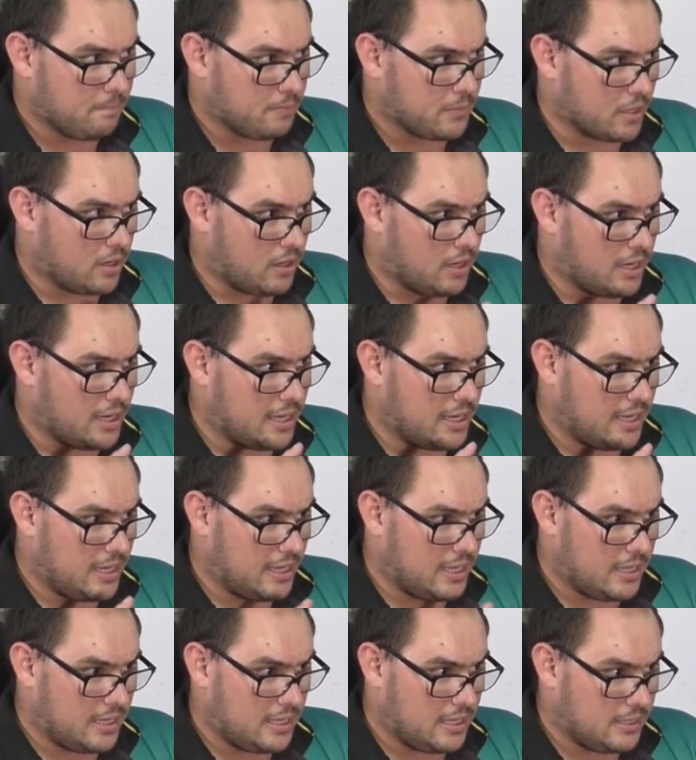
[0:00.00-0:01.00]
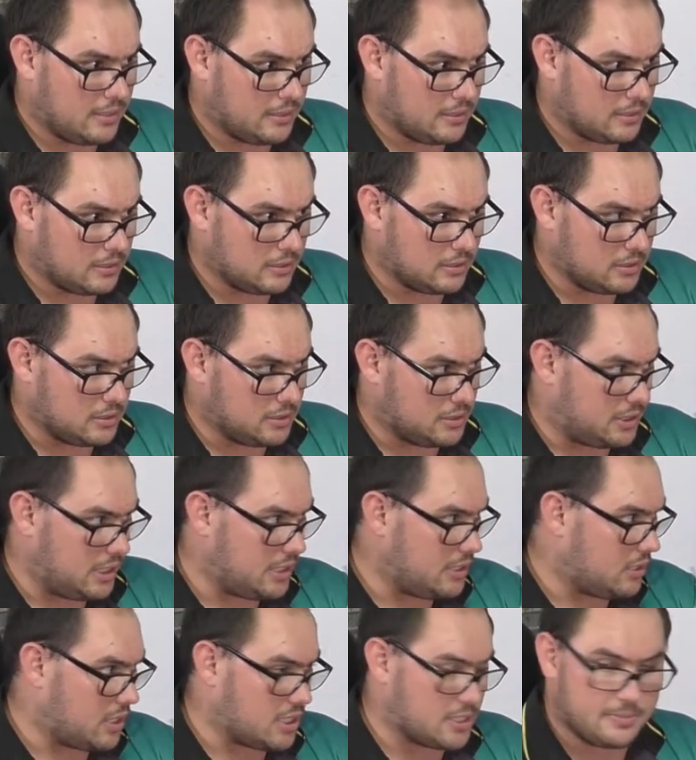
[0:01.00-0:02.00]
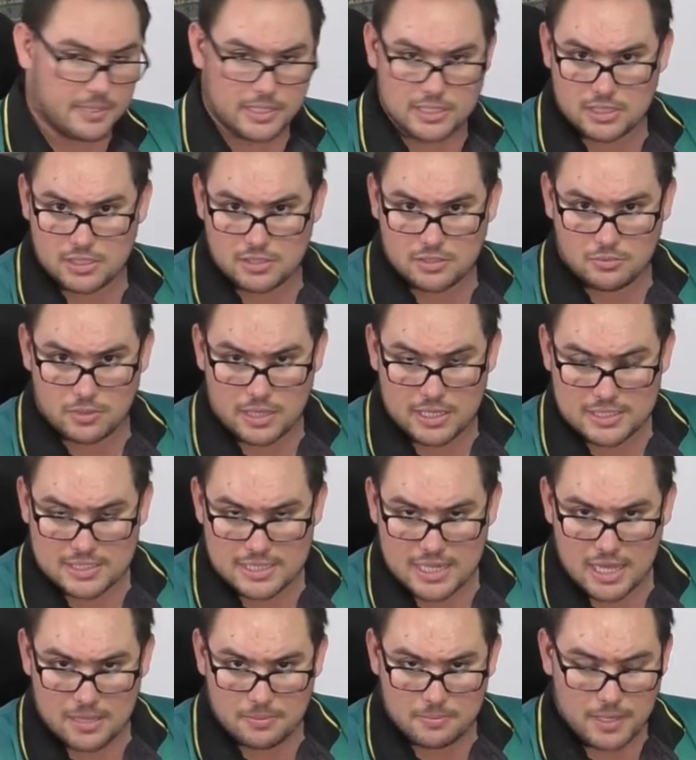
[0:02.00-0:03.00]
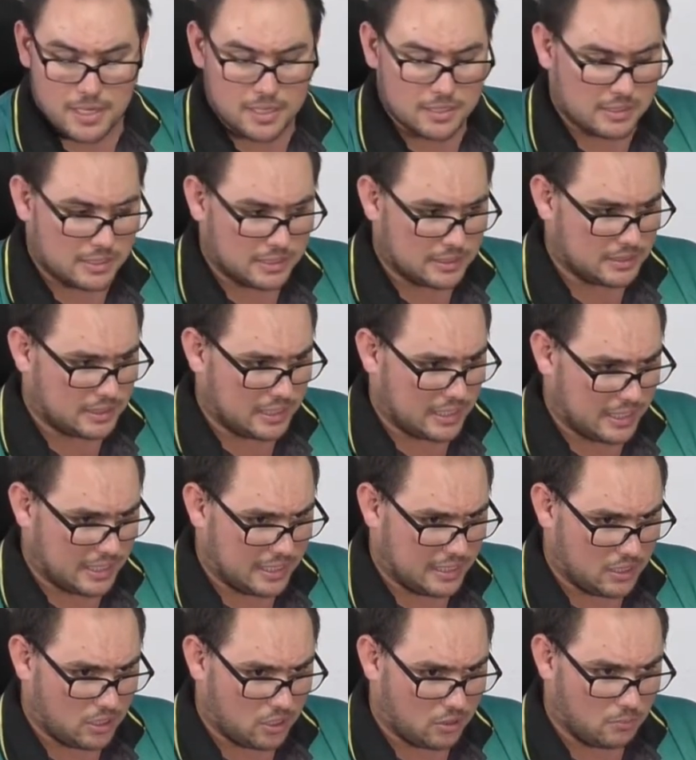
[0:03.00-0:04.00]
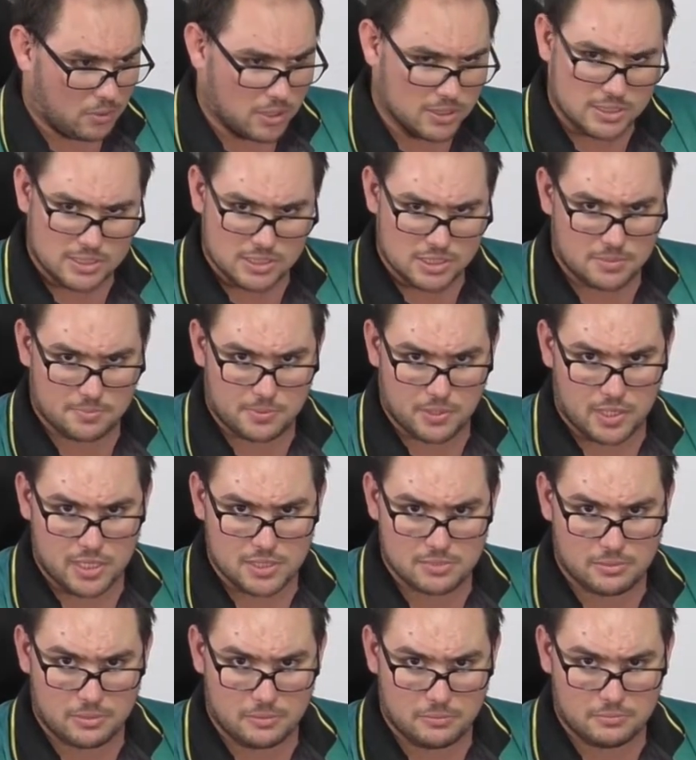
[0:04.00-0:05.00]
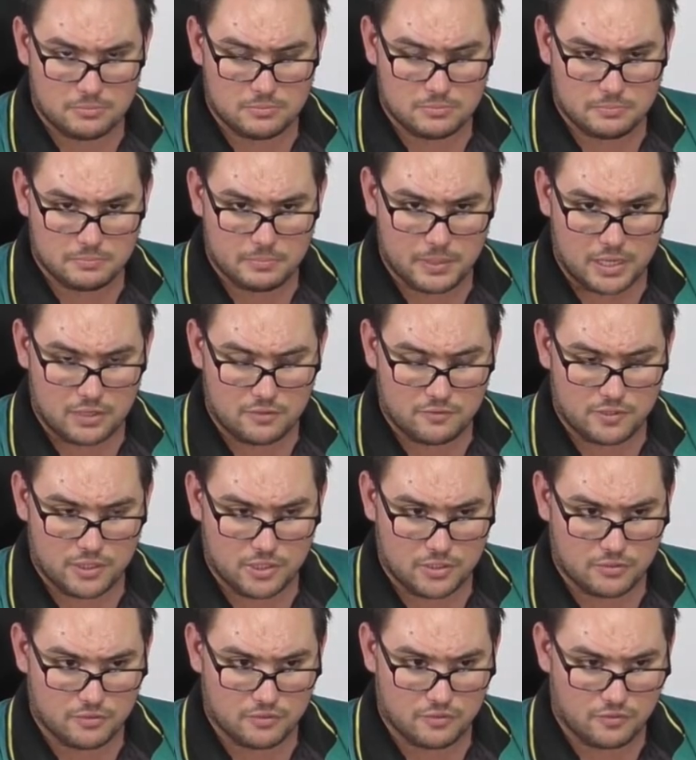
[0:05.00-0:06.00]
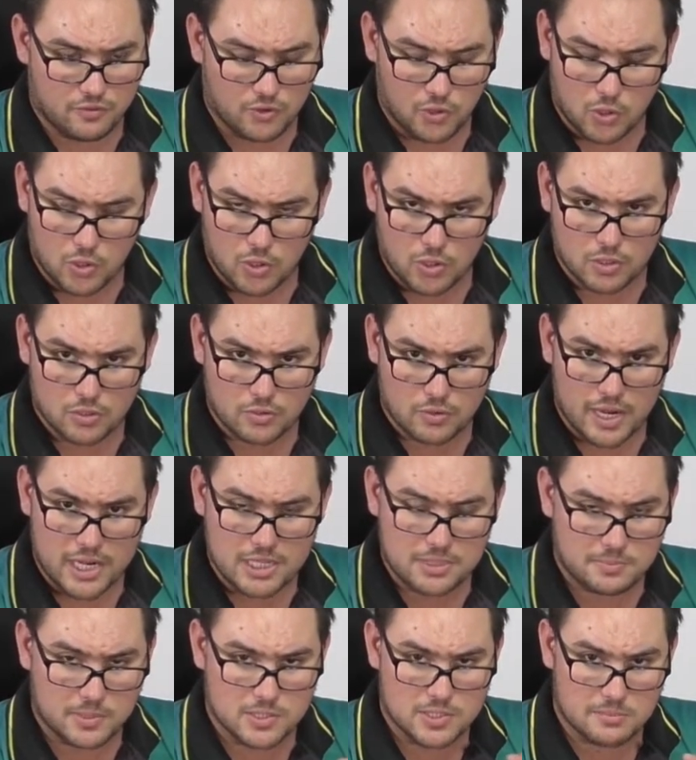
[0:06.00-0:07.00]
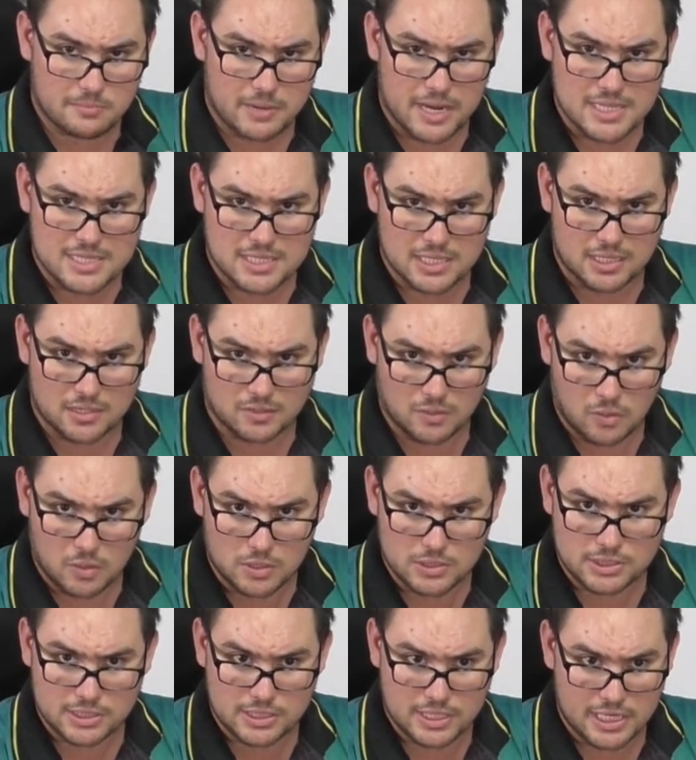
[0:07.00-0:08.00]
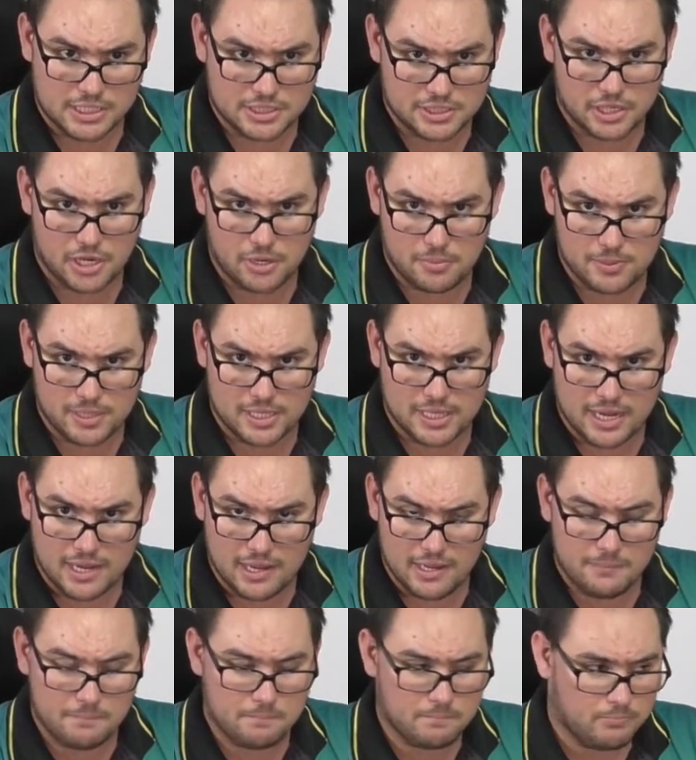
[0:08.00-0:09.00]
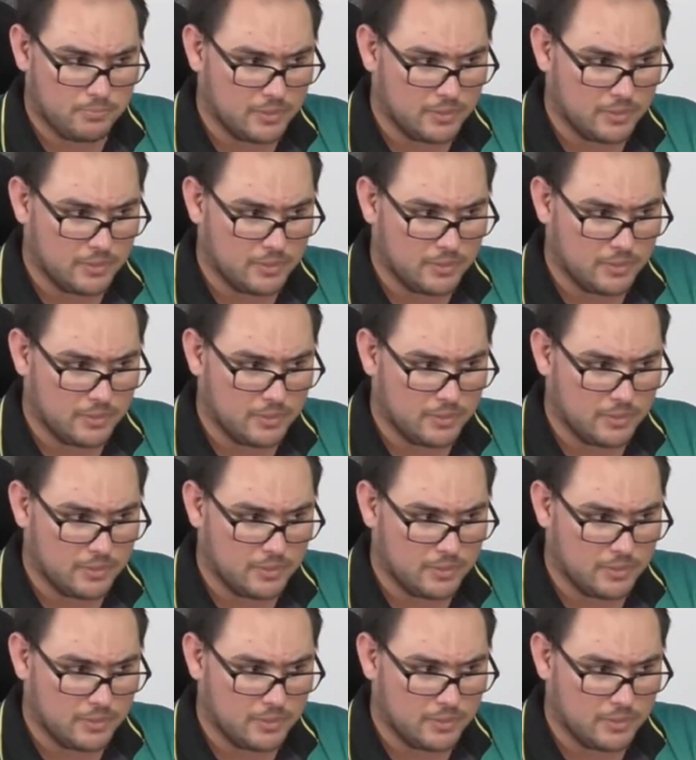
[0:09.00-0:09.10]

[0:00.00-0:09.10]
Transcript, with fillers: I did not expect it to run South Park. Uh, I wasn't surprised when Battlefield 4 crashed, but I was amazed that it launched and actually opened the game.